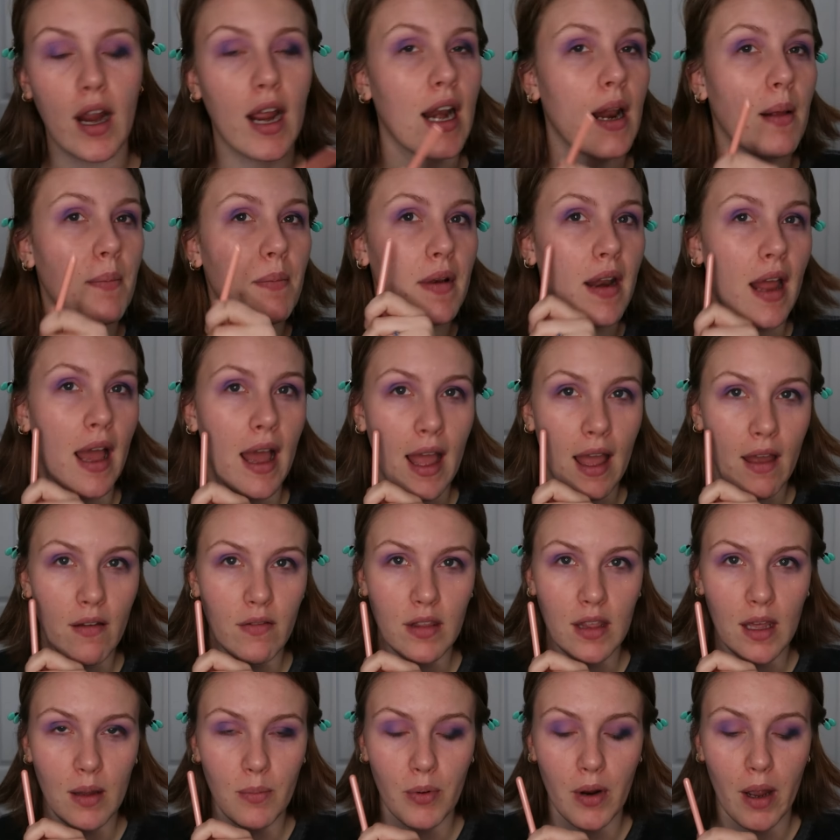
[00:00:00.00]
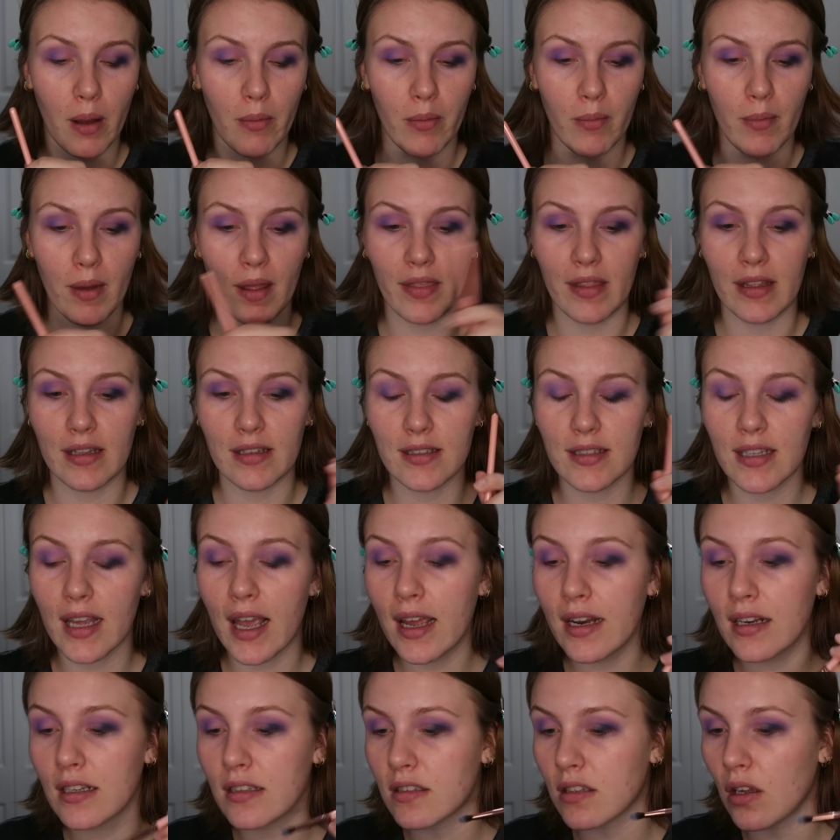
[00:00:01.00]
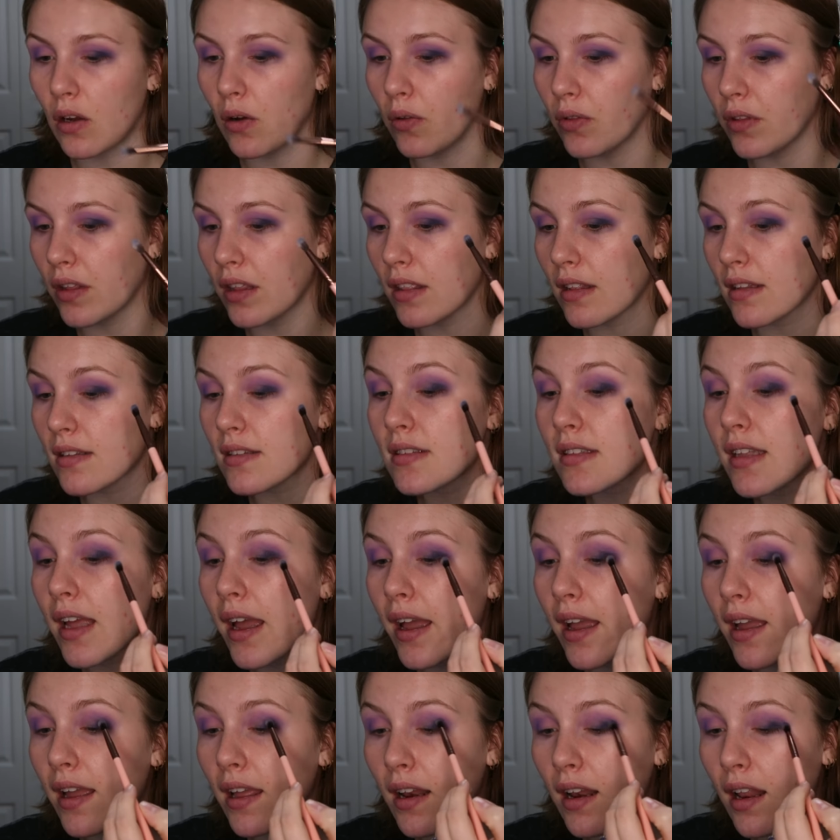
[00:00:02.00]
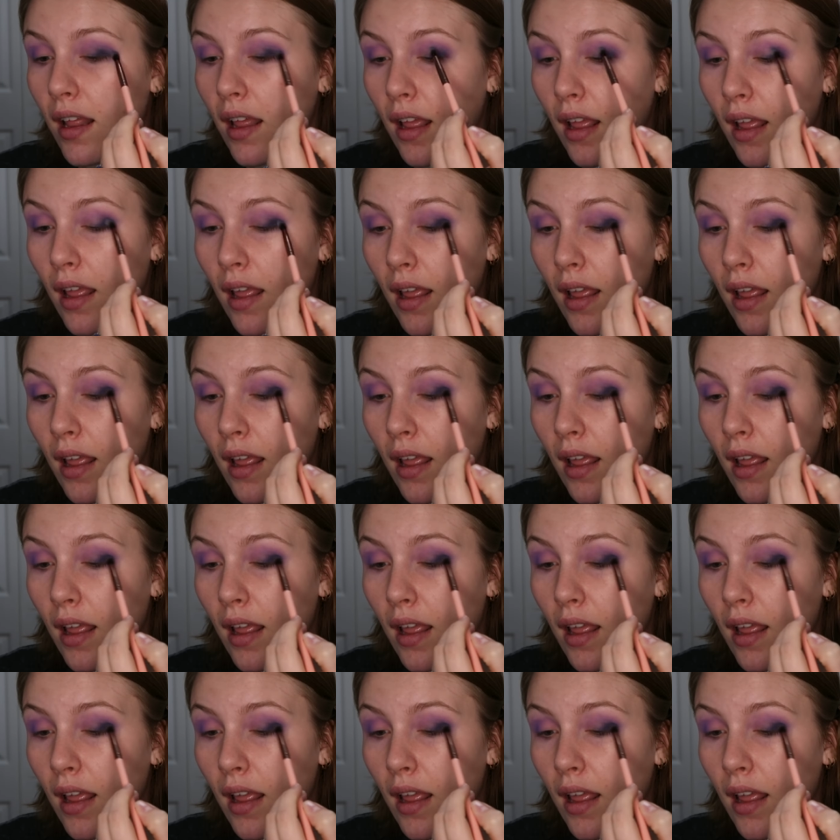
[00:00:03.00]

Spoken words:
and I'm not having that problem on this side. It's only this side.